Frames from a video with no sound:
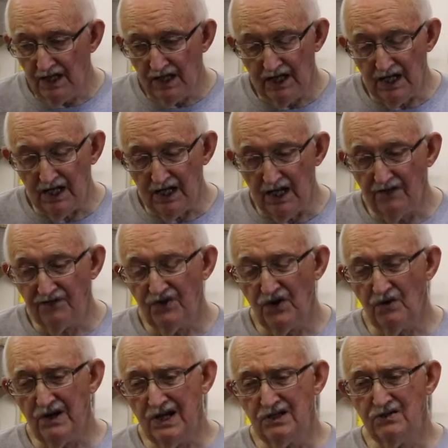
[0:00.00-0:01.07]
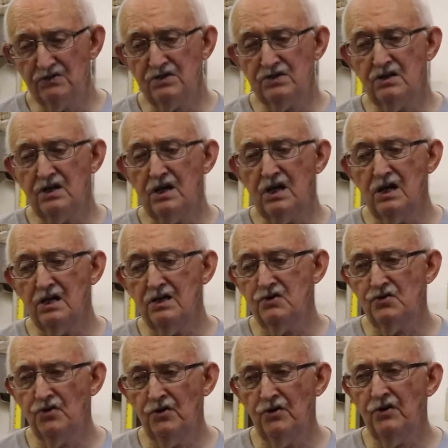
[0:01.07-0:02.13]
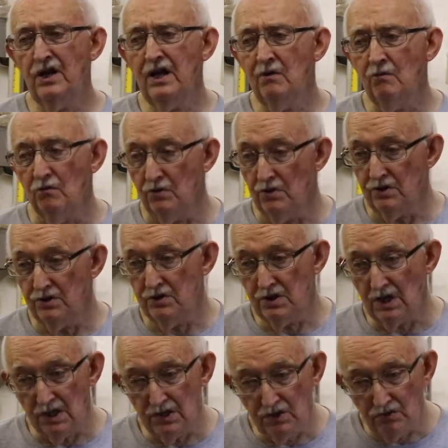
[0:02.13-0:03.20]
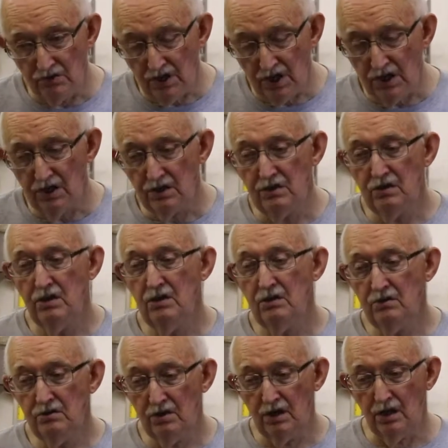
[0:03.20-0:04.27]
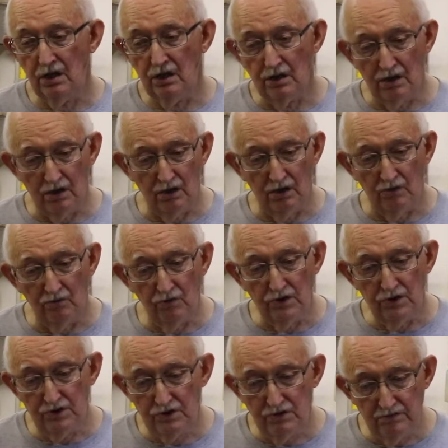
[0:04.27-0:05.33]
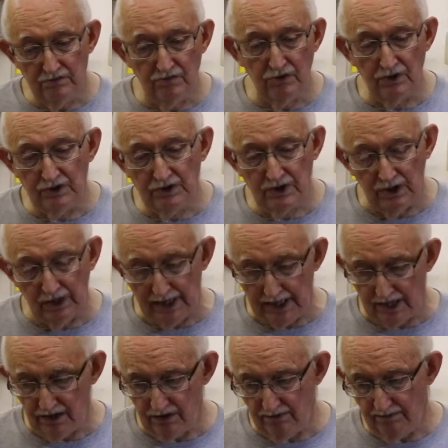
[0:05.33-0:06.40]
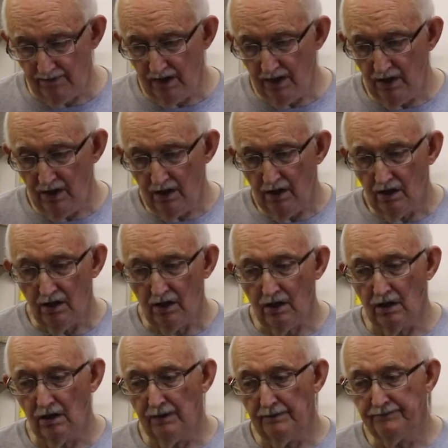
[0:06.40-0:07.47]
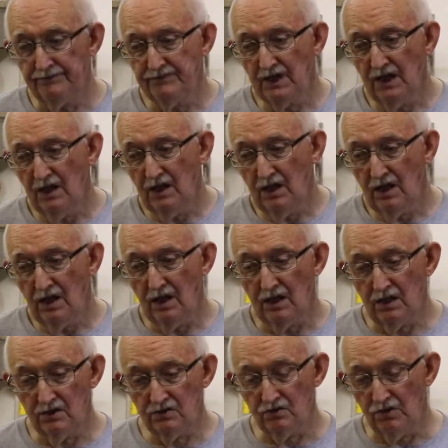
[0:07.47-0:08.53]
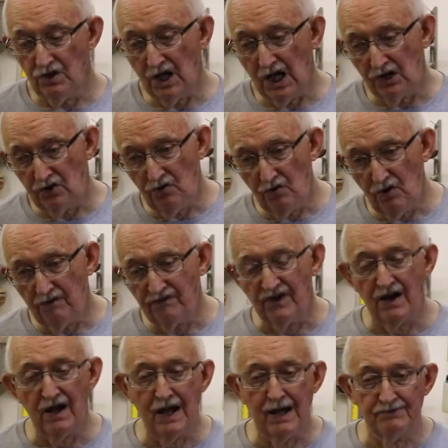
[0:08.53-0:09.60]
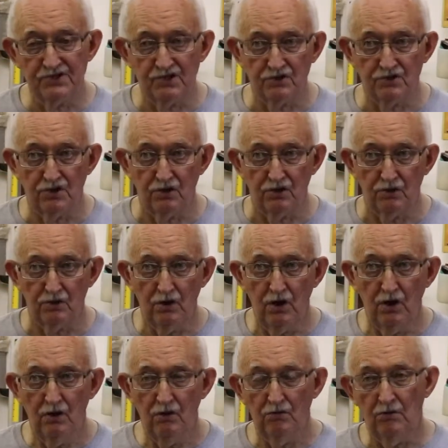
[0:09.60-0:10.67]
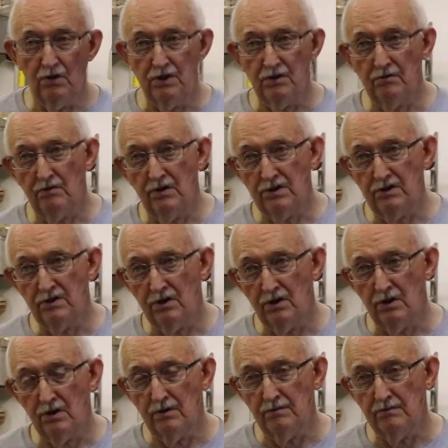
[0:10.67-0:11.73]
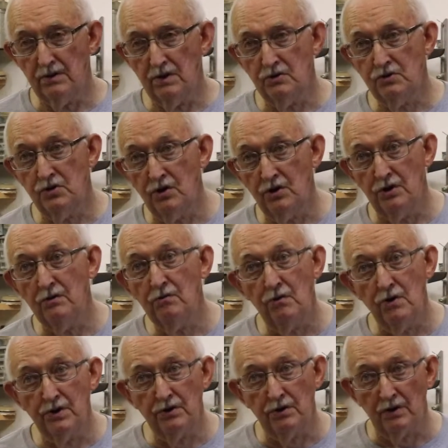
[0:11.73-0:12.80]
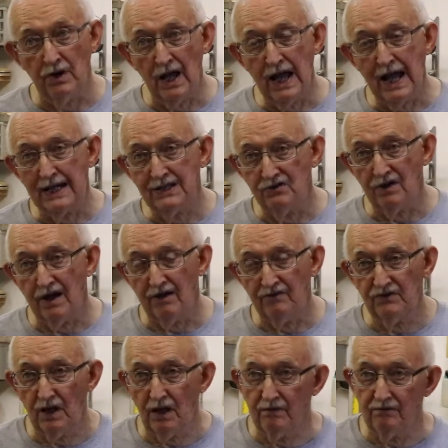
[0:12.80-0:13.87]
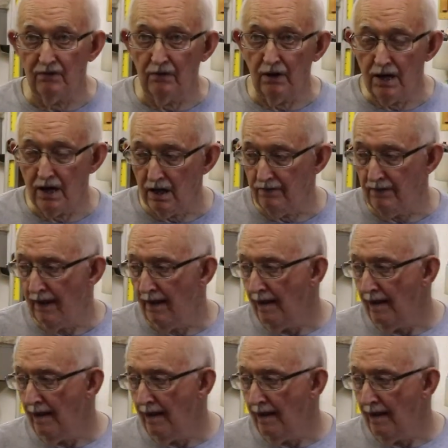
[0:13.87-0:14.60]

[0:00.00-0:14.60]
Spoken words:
If you're interested in turning wood, then you need to get a wood lathe. So you got two different options here. Whether you're going to turn wood or not, you have to have the lathe,